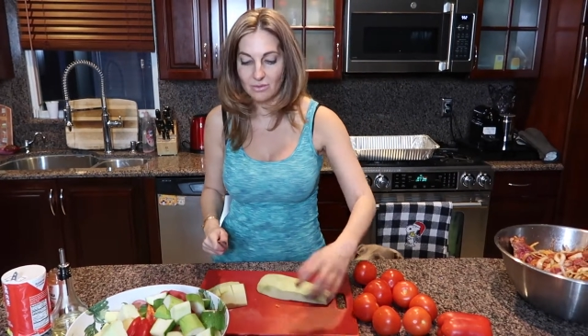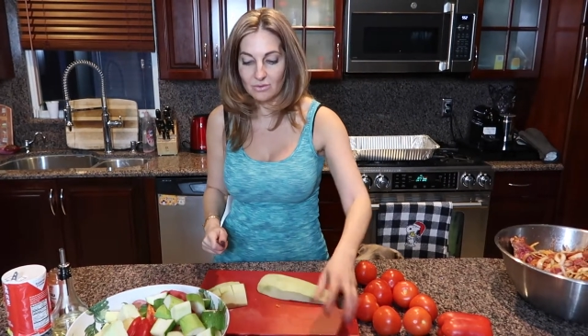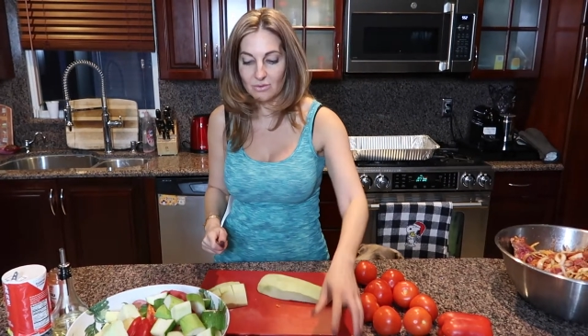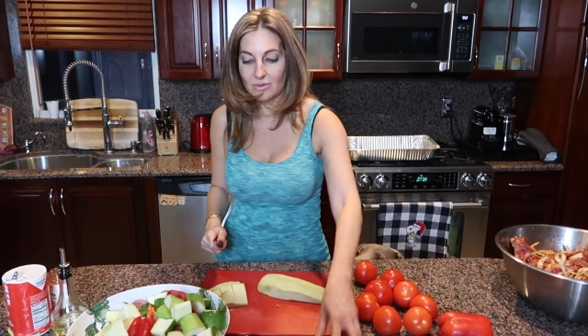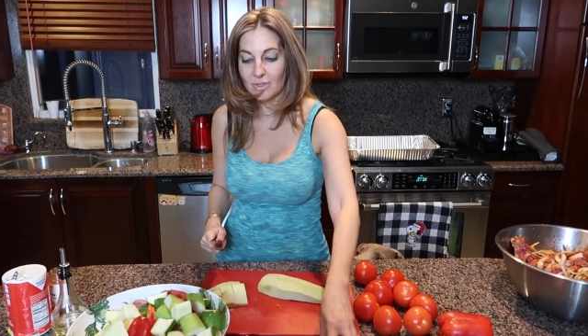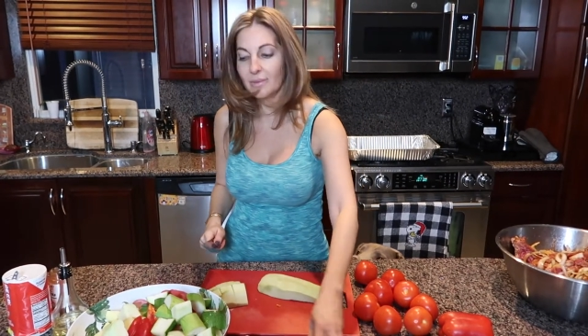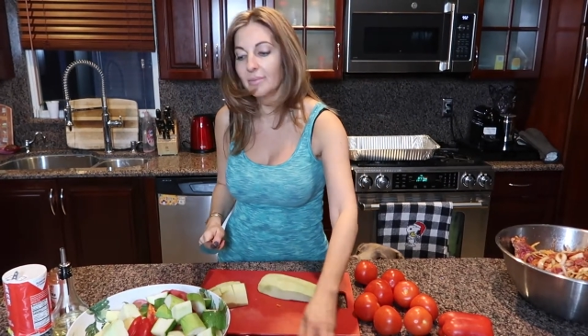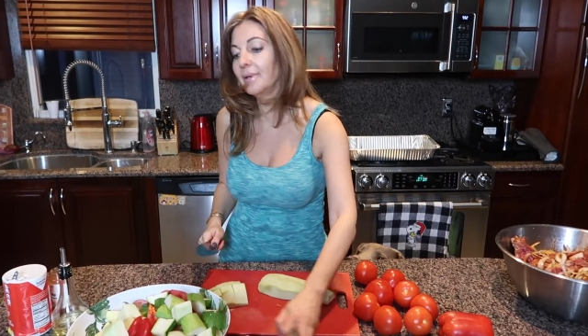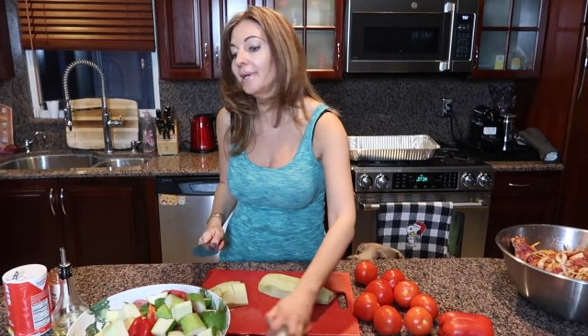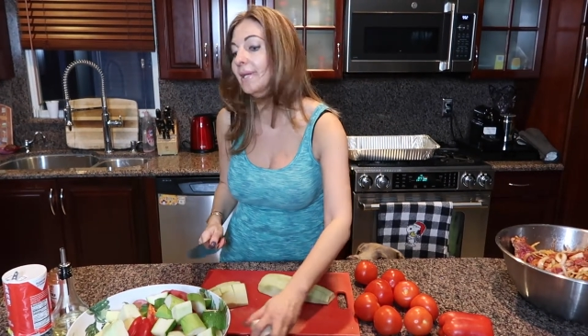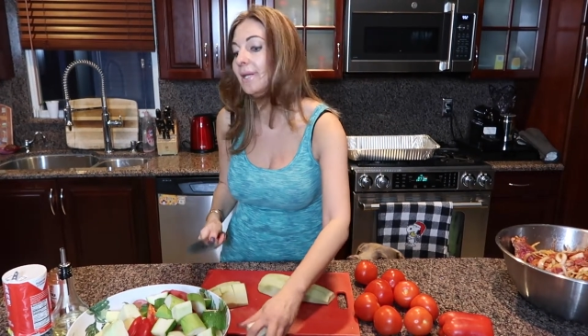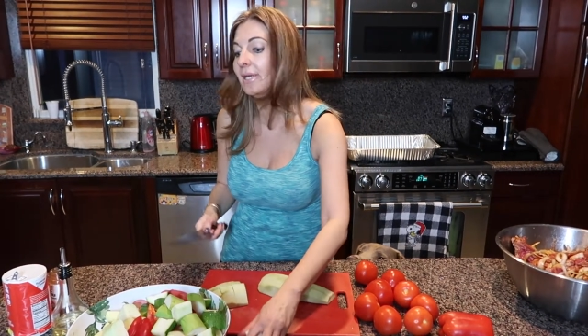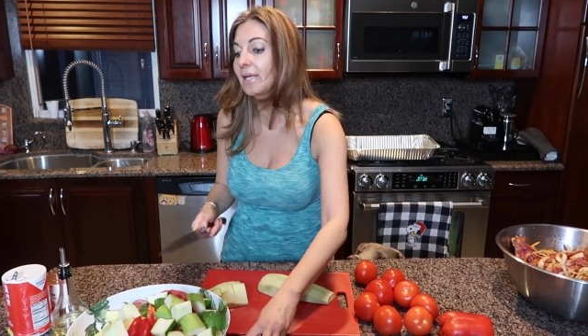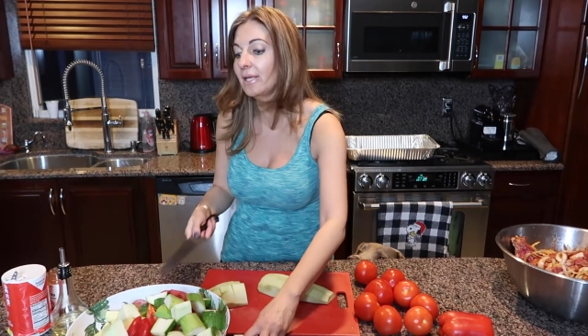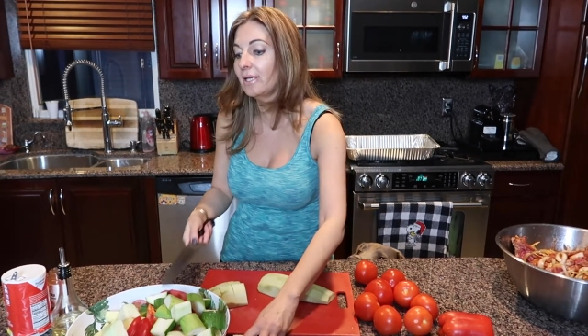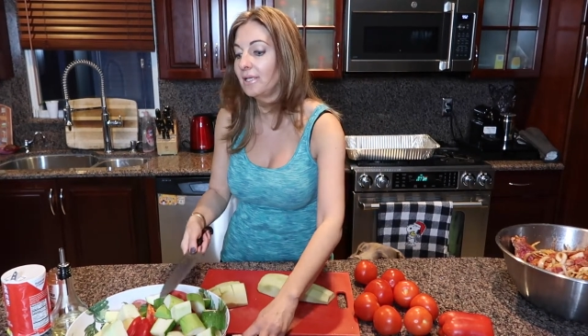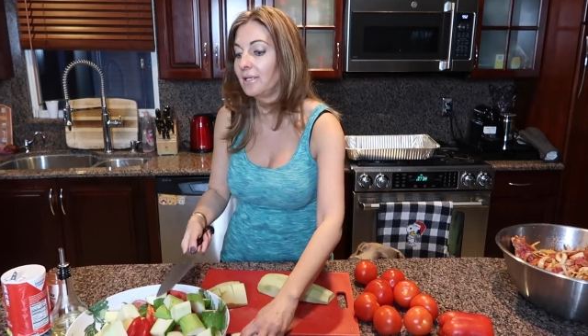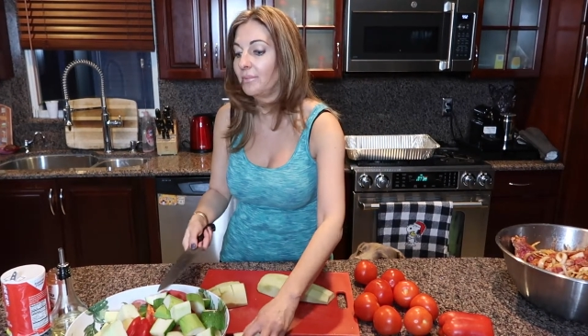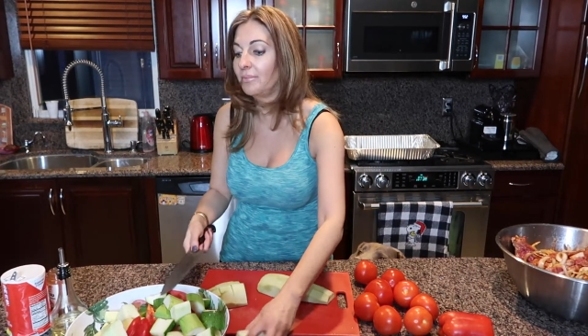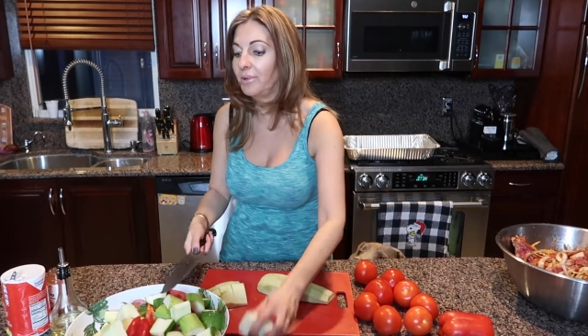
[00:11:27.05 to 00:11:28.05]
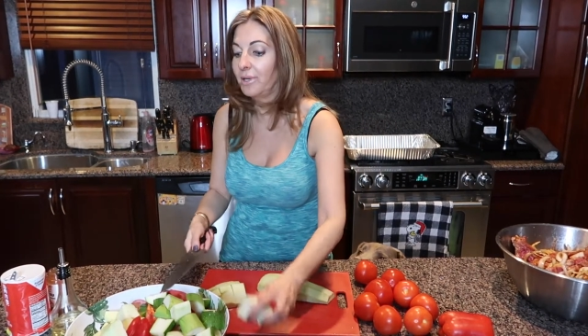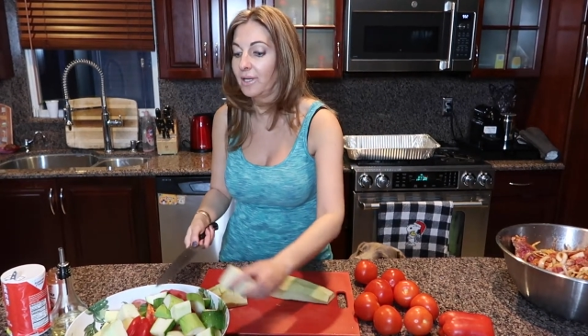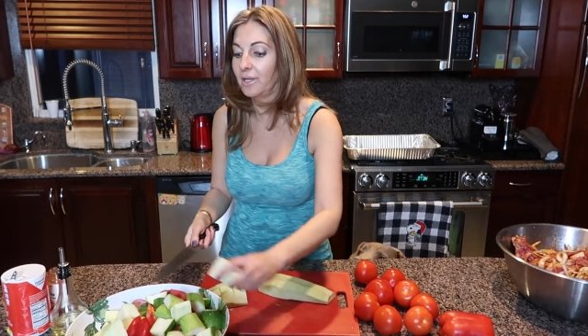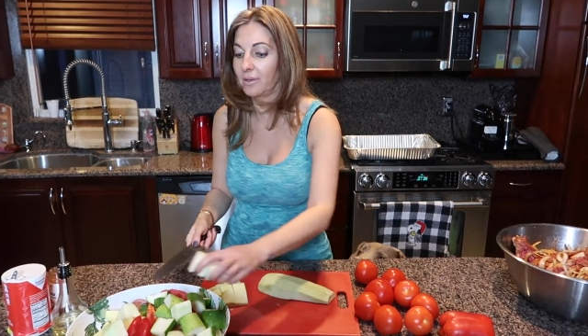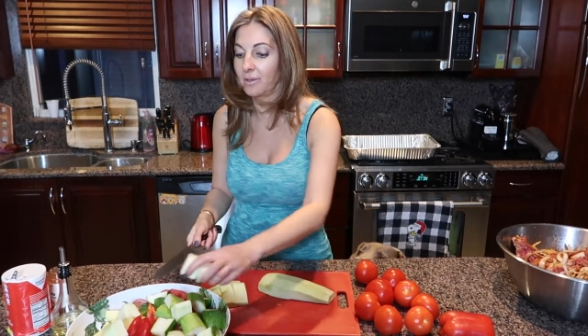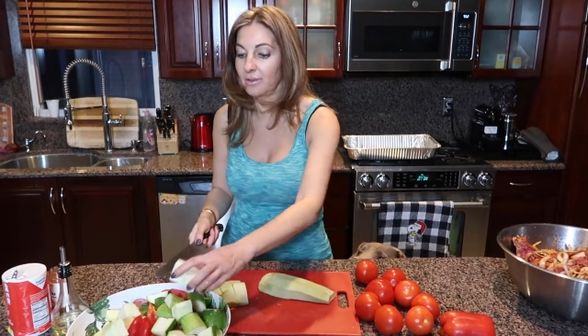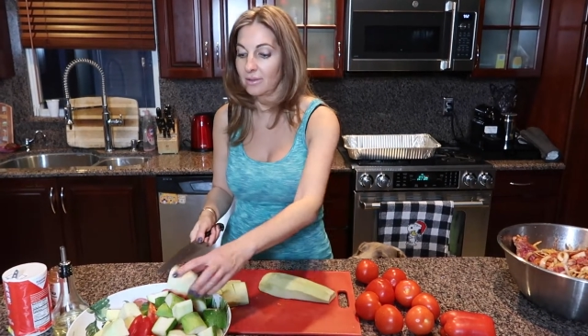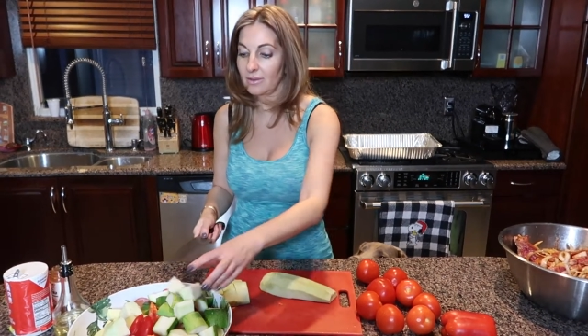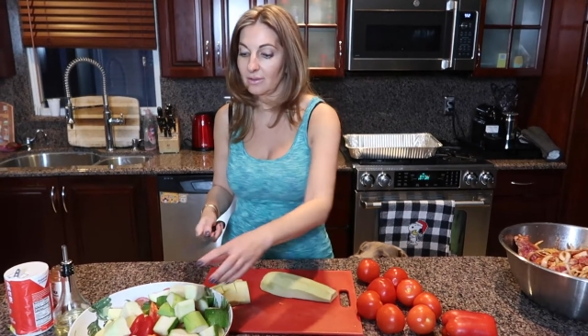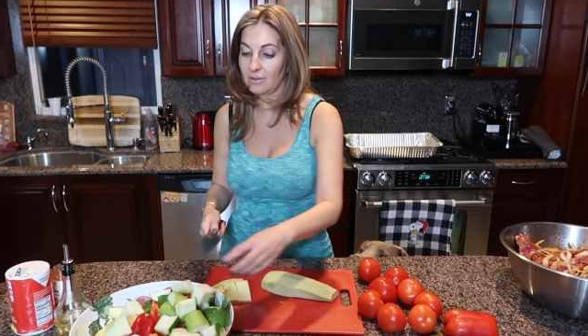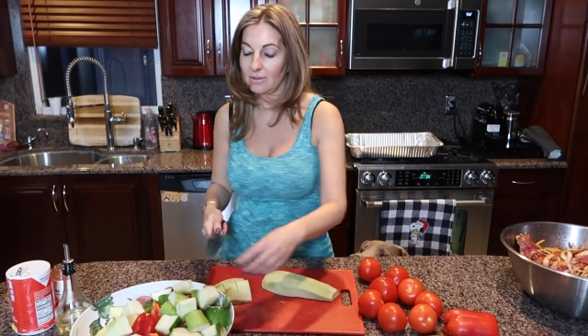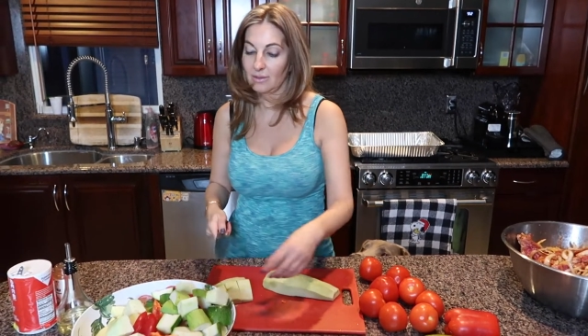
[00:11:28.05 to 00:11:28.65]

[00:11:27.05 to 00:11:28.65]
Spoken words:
Oh, I'm gonna need a